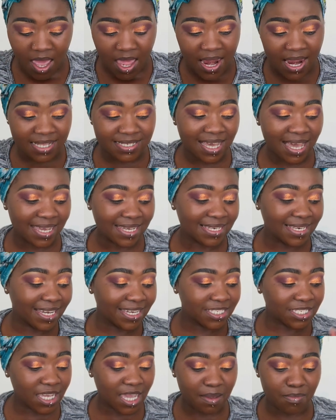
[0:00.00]
Let's
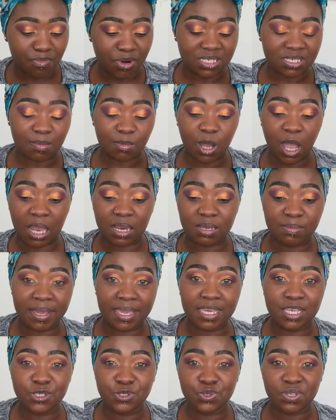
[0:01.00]
highlight and bring some color
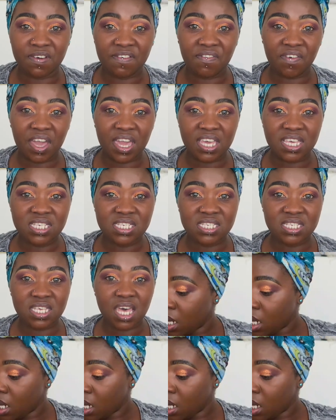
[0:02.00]
back into the face.